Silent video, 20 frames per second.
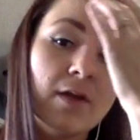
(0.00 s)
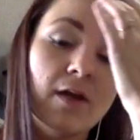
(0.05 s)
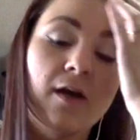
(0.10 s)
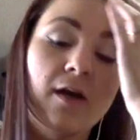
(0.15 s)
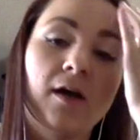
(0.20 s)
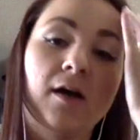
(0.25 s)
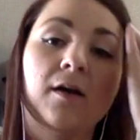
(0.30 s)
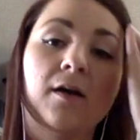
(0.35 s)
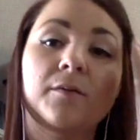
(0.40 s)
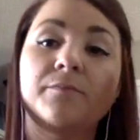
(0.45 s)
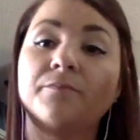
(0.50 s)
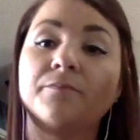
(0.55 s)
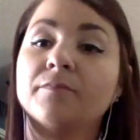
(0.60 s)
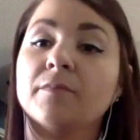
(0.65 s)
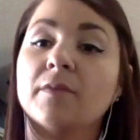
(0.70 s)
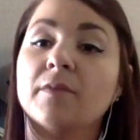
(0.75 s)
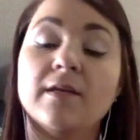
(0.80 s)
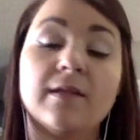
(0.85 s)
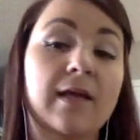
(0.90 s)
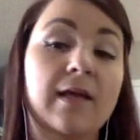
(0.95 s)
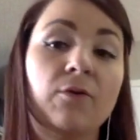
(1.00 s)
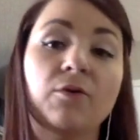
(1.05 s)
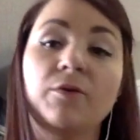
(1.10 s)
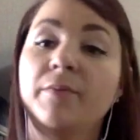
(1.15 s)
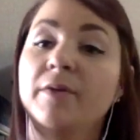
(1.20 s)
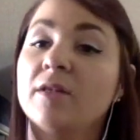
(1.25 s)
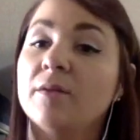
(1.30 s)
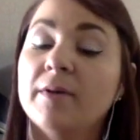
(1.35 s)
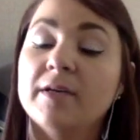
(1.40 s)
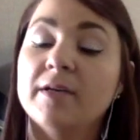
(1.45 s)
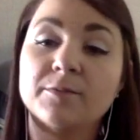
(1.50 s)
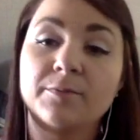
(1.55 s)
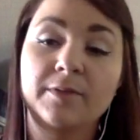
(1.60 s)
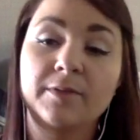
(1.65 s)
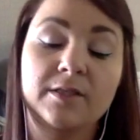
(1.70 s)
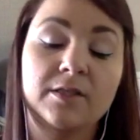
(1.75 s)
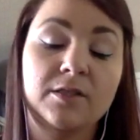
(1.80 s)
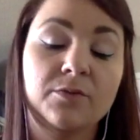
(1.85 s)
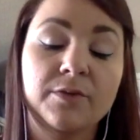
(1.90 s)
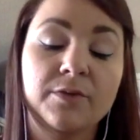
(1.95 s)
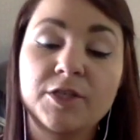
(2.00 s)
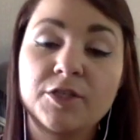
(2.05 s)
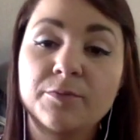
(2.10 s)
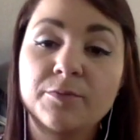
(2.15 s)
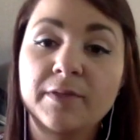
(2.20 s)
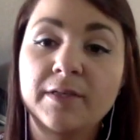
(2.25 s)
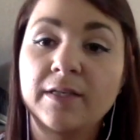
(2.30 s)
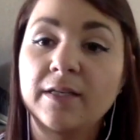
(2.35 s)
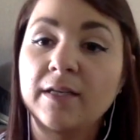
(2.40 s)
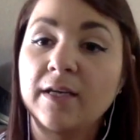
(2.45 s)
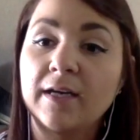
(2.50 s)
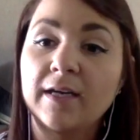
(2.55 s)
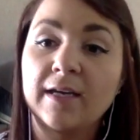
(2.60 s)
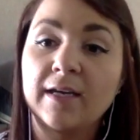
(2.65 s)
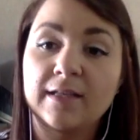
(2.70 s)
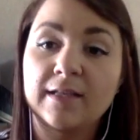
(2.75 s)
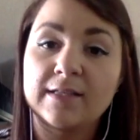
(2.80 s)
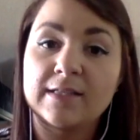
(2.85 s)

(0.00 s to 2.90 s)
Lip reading: And that would be the best place to reach me. Again, that's